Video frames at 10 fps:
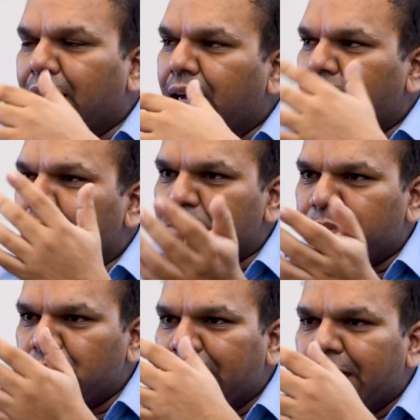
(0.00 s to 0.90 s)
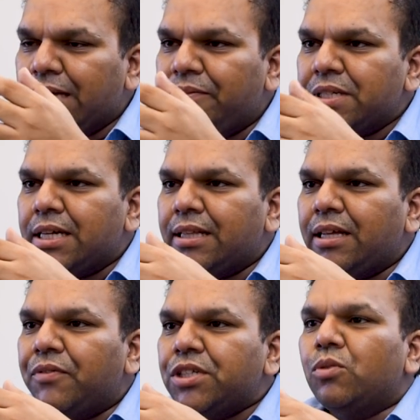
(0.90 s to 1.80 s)
In our spirituality, we say
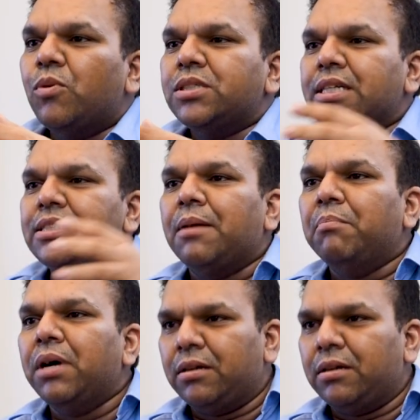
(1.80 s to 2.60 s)
the Vishnu was in a slumber